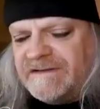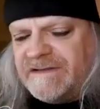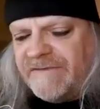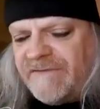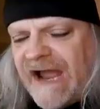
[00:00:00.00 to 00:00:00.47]

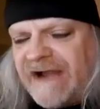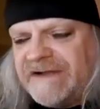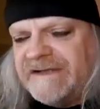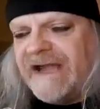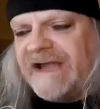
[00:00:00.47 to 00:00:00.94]
they were
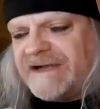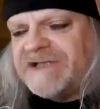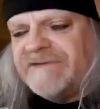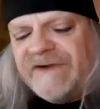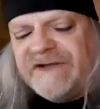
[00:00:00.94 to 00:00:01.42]
acting
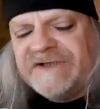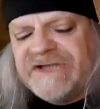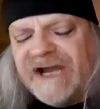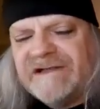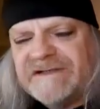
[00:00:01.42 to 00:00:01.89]
actually very
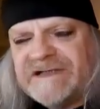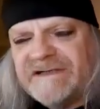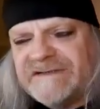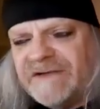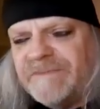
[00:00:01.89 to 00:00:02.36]
childishly.
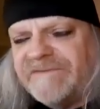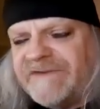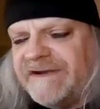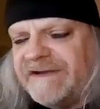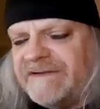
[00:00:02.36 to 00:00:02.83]
Some of
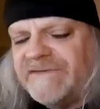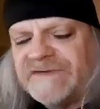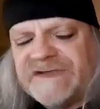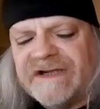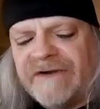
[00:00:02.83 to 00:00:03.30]
their interviews
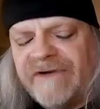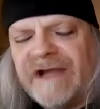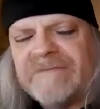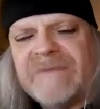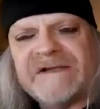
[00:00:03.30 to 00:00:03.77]
in
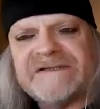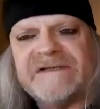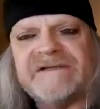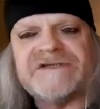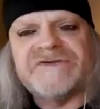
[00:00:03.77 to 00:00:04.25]
Kerrang
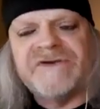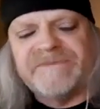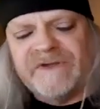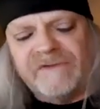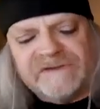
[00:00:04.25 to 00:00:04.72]
magazine
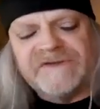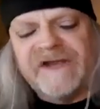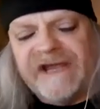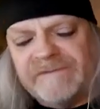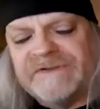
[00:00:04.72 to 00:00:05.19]
stripped also
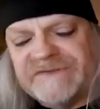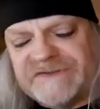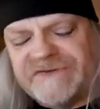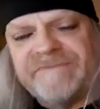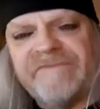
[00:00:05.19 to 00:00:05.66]
helped to
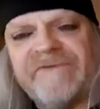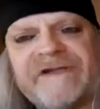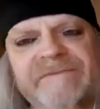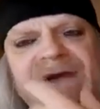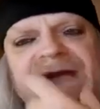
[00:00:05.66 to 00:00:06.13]
strip away
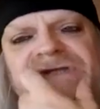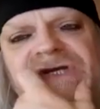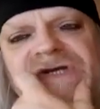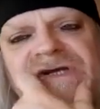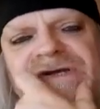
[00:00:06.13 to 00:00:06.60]
the
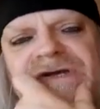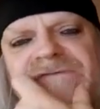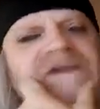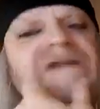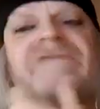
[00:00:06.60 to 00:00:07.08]
magic.
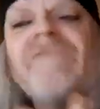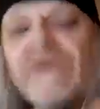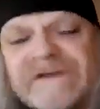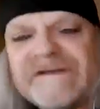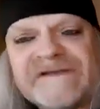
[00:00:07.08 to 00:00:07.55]
We didn't
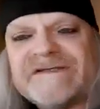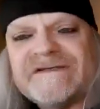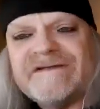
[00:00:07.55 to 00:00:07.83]
want this.